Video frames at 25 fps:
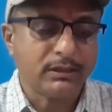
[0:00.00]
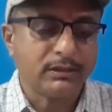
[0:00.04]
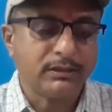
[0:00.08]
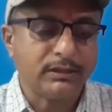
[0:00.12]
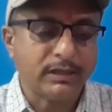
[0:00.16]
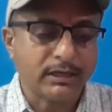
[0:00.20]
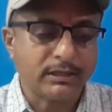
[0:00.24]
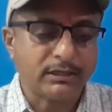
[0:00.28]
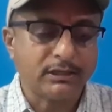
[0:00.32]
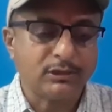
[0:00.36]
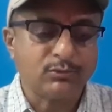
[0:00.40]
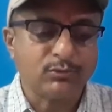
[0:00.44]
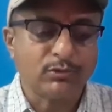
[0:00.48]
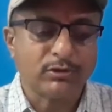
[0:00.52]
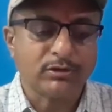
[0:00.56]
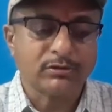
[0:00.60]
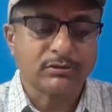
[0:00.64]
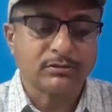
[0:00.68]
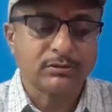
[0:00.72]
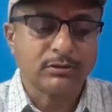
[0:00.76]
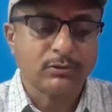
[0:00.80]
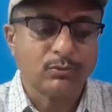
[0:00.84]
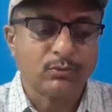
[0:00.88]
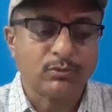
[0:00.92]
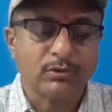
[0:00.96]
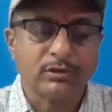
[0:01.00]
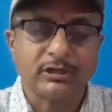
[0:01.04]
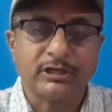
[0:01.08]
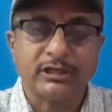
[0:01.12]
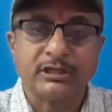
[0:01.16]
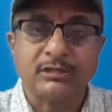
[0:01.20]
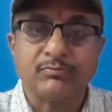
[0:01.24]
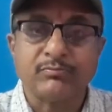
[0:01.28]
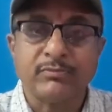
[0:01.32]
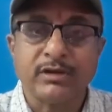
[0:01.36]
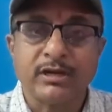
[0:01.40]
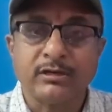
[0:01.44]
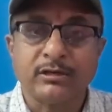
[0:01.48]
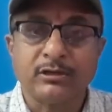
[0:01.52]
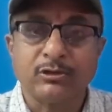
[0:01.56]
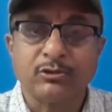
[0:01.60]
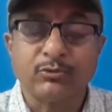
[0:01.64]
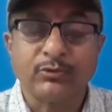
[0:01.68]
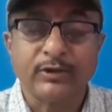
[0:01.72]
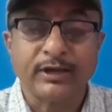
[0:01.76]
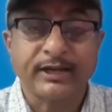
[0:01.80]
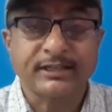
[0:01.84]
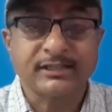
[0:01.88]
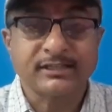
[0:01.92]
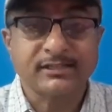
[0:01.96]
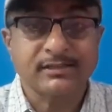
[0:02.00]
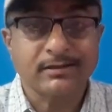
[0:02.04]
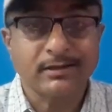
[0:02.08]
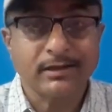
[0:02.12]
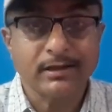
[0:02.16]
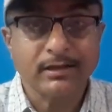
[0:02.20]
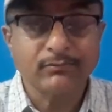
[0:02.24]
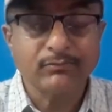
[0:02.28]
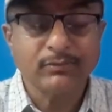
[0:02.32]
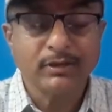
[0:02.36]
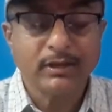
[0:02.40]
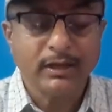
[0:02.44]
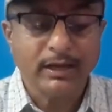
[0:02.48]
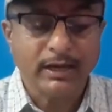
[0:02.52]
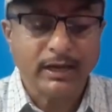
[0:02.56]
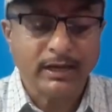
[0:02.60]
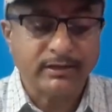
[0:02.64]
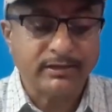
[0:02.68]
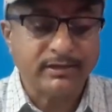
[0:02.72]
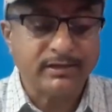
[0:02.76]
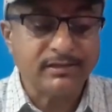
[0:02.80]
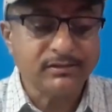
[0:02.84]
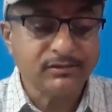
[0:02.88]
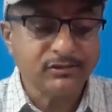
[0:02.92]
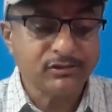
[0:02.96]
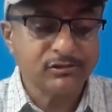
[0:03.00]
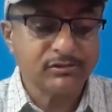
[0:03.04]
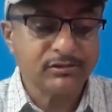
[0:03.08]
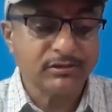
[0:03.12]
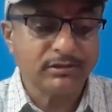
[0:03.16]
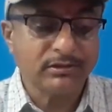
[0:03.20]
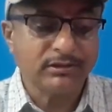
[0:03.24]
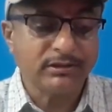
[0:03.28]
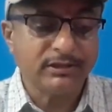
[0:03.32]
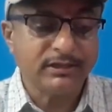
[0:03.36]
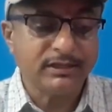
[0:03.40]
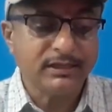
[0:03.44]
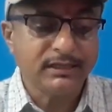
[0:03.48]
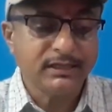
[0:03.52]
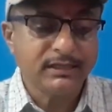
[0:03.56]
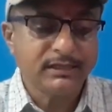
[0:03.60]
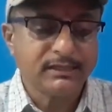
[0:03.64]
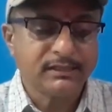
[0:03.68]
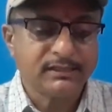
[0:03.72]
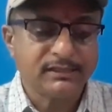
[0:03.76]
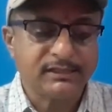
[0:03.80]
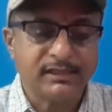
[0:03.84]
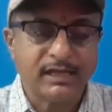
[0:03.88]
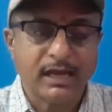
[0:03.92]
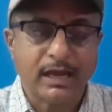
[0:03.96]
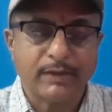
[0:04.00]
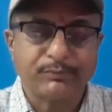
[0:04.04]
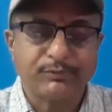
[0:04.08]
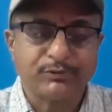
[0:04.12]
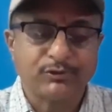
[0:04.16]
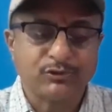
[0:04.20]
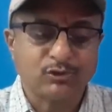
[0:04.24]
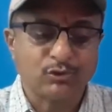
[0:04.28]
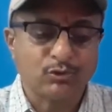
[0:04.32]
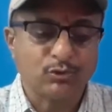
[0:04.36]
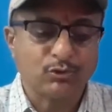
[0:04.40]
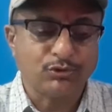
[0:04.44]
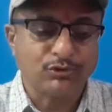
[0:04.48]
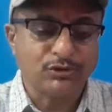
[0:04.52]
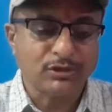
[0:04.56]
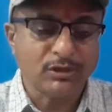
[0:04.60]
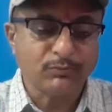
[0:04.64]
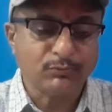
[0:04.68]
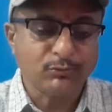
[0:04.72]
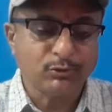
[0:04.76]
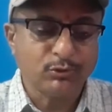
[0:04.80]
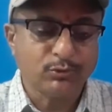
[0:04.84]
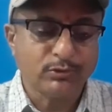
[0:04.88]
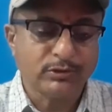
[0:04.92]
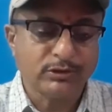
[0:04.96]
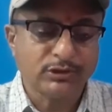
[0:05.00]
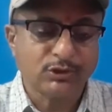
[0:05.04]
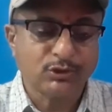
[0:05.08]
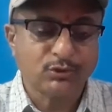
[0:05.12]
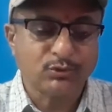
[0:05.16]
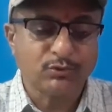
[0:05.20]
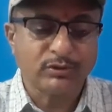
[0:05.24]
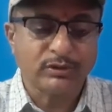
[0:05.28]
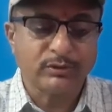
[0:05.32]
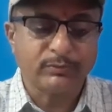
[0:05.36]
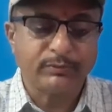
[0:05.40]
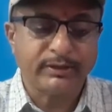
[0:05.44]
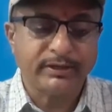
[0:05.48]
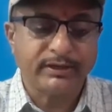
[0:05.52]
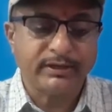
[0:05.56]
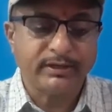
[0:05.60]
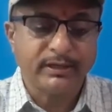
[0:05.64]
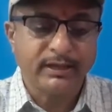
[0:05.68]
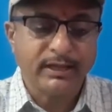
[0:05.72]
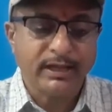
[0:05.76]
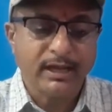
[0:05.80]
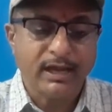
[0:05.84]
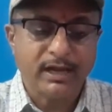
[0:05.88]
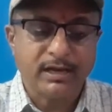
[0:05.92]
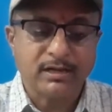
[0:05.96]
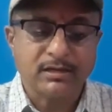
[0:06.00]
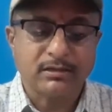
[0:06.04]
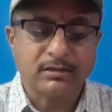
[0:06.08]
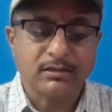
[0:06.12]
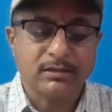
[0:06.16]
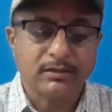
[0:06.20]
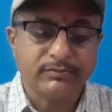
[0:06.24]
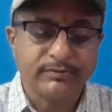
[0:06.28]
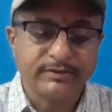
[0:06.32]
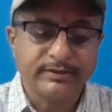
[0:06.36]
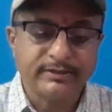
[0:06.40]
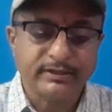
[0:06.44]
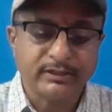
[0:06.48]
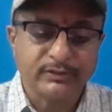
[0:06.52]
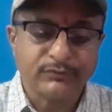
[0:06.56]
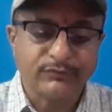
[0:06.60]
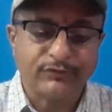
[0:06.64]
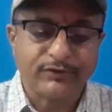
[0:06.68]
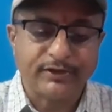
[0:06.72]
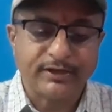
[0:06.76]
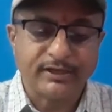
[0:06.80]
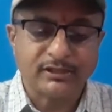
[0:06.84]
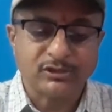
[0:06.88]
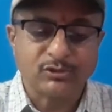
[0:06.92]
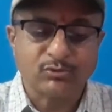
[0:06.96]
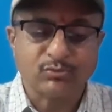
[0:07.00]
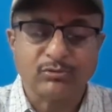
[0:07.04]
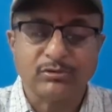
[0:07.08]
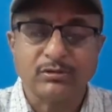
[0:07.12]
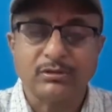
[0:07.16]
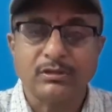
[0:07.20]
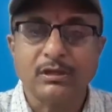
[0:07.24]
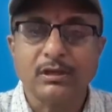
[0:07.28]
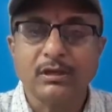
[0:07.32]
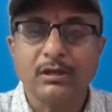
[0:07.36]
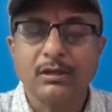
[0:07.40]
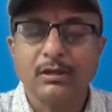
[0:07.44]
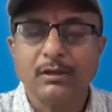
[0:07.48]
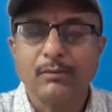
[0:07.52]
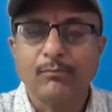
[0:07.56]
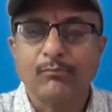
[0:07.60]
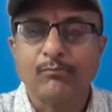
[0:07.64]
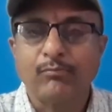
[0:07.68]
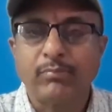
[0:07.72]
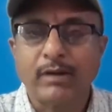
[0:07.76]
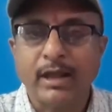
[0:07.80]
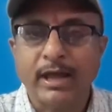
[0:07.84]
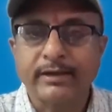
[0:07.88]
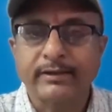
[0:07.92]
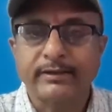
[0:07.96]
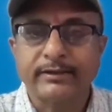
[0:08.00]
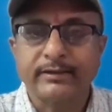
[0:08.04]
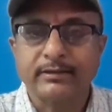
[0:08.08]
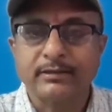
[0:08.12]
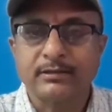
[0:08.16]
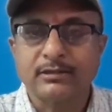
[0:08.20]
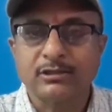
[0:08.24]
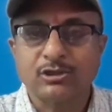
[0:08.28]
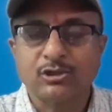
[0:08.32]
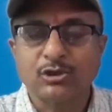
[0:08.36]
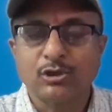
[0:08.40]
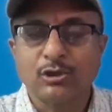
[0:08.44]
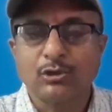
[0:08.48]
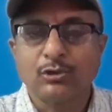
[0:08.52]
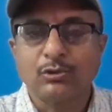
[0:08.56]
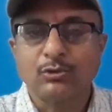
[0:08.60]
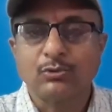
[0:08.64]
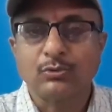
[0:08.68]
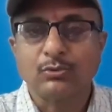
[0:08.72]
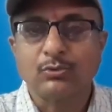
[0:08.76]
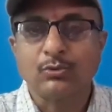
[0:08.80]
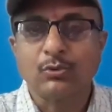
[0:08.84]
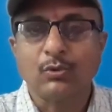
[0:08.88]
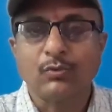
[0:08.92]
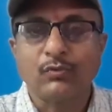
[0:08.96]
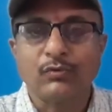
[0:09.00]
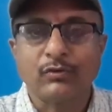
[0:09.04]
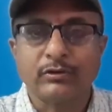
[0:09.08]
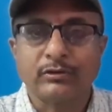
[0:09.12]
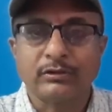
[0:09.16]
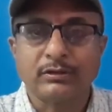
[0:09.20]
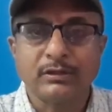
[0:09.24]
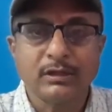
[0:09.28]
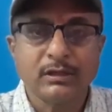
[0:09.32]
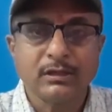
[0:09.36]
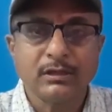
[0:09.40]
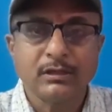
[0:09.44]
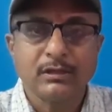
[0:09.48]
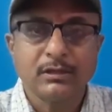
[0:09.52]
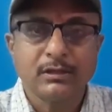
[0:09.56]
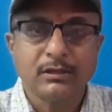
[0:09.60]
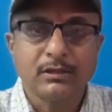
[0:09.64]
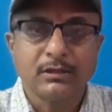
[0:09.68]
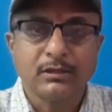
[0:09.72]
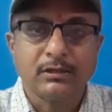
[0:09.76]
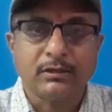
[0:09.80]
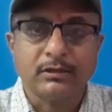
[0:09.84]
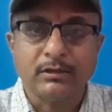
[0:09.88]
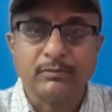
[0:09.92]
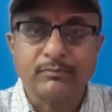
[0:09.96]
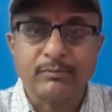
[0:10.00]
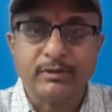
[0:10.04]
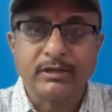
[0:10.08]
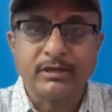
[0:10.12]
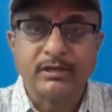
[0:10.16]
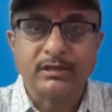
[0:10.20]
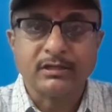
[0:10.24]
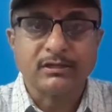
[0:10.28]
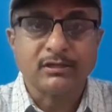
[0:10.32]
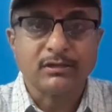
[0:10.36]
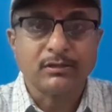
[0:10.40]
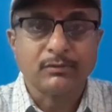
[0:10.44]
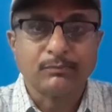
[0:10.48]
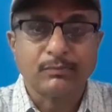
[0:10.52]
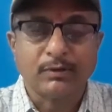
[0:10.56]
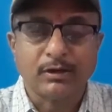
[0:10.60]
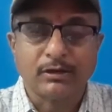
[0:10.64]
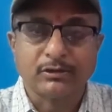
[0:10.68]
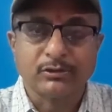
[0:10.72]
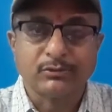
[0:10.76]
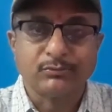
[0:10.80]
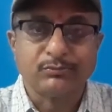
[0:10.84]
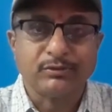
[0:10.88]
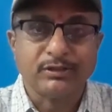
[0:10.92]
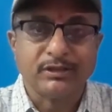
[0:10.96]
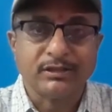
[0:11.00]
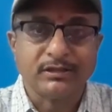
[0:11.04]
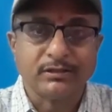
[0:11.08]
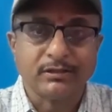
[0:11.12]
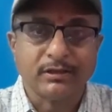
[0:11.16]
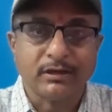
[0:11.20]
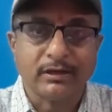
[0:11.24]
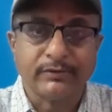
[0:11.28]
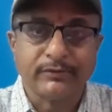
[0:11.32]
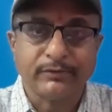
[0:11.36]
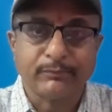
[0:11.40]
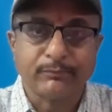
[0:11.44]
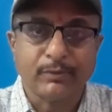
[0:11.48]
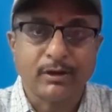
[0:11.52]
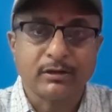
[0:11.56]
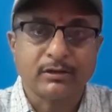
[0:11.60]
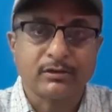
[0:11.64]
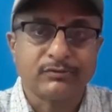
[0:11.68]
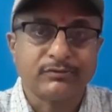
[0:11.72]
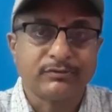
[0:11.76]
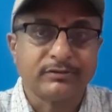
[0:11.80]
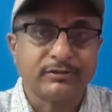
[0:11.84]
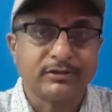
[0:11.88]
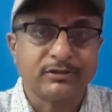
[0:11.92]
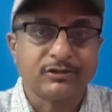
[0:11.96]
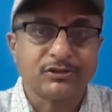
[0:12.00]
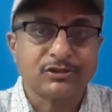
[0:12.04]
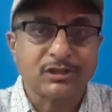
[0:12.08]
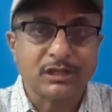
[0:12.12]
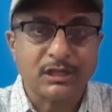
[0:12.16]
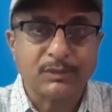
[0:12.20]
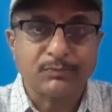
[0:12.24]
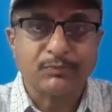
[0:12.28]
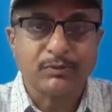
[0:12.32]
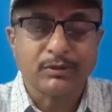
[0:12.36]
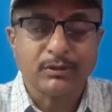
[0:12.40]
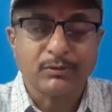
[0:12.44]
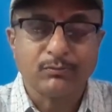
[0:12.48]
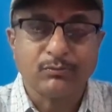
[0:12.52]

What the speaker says: That is was what it made her to exclaim, and instantly she happens to jump towards to her bed and covered her face with the blankets to go for the remaining part of her sleep,